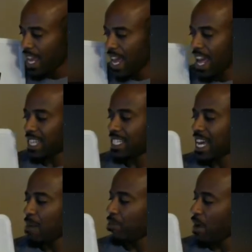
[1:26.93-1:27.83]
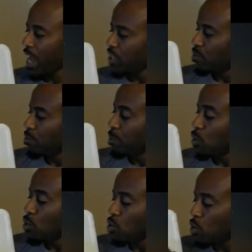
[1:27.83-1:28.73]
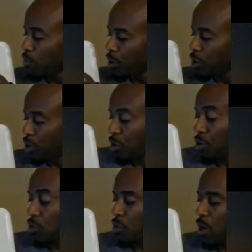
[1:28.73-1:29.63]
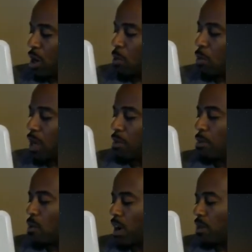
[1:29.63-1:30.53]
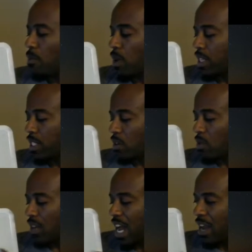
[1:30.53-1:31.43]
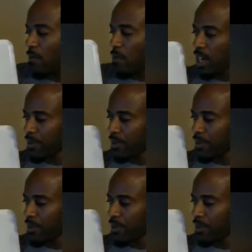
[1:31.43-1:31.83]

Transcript: As that price moves to 1.1091,